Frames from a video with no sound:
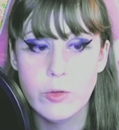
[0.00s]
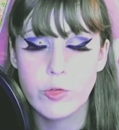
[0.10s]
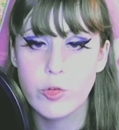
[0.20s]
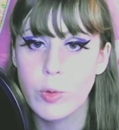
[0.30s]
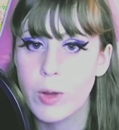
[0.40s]

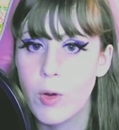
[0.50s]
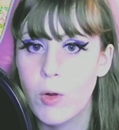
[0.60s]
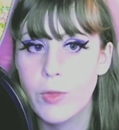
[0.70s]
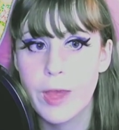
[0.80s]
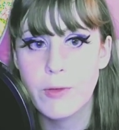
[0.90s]
doing
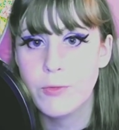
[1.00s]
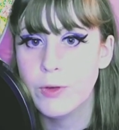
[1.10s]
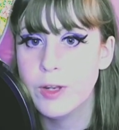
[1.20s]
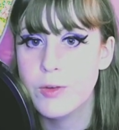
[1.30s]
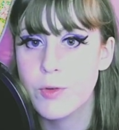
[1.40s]
all that
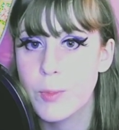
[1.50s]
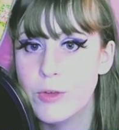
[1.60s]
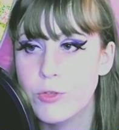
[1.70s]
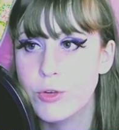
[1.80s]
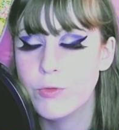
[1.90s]
fun
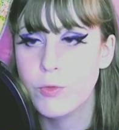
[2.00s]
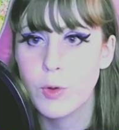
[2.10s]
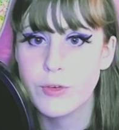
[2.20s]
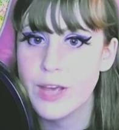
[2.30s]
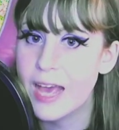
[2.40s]
information
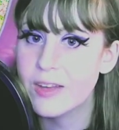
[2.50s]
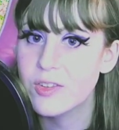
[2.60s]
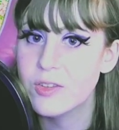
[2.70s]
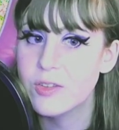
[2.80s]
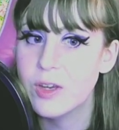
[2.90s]
for
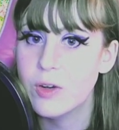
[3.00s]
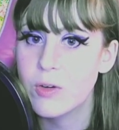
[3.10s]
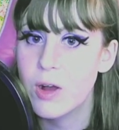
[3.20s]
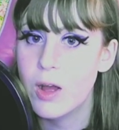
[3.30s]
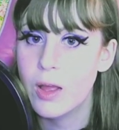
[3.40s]
taxes
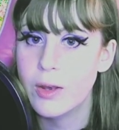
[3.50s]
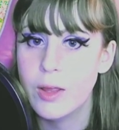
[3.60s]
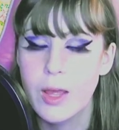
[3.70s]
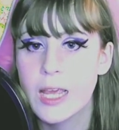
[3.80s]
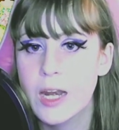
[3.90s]
later on,
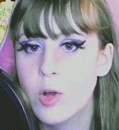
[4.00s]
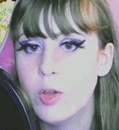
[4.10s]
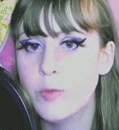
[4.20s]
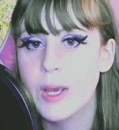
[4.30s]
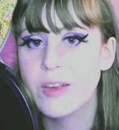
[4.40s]
getting
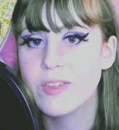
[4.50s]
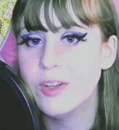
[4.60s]
all of my Excel